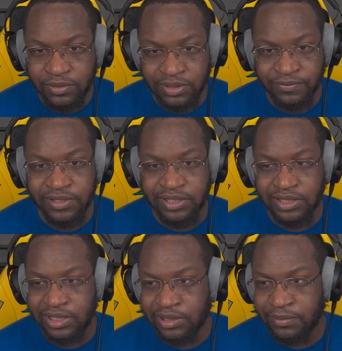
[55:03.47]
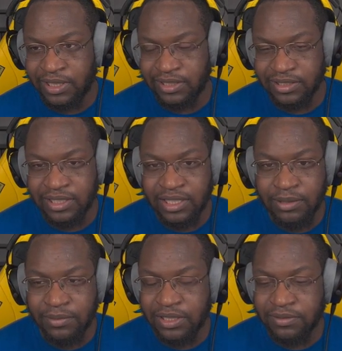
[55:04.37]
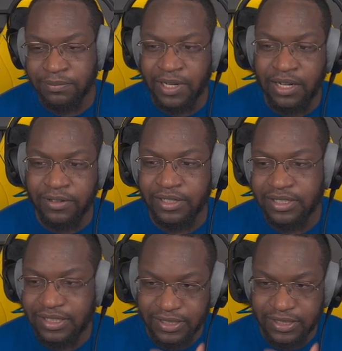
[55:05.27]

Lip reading: We can freeze things automatically. +1 power.